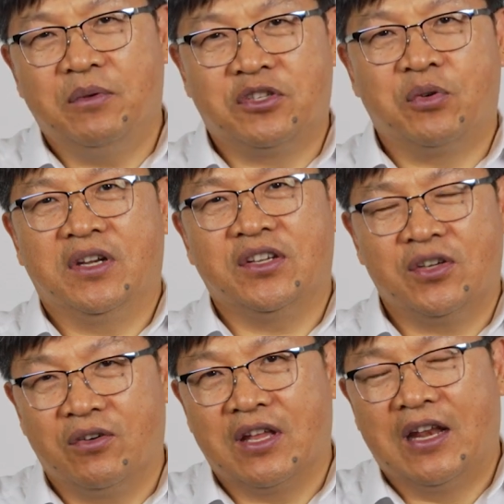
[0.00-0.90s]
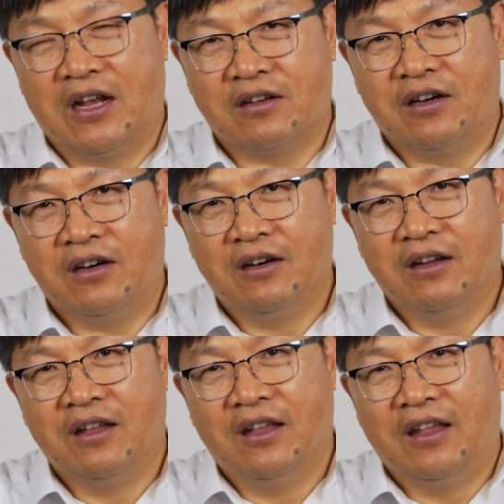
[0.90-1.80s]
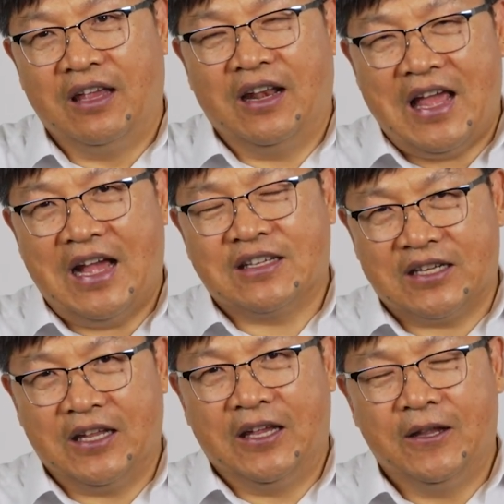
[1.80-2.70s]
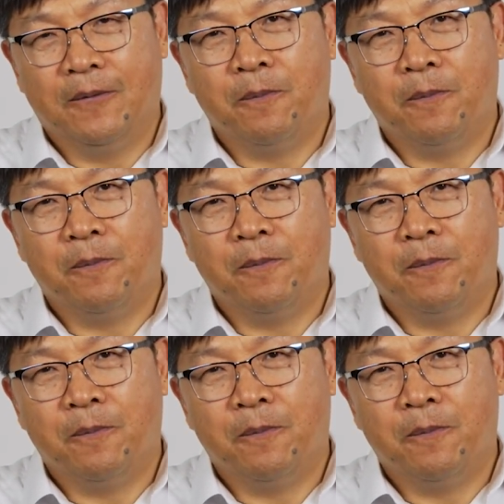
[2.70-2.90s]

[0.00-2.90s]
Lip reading: with traditional conductor. And lastly,